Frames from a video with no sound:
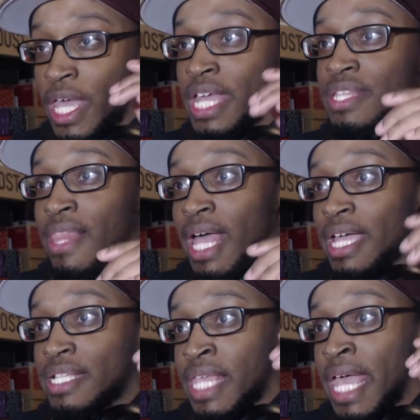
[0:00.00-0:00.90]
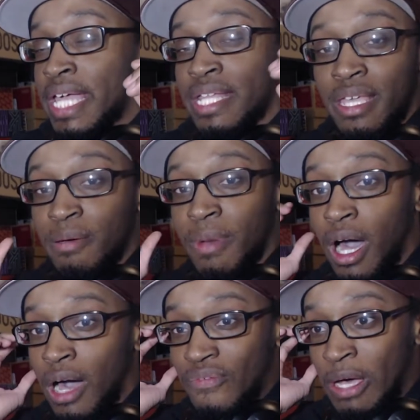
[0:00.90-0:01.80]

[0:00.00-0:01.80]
It like taking them off,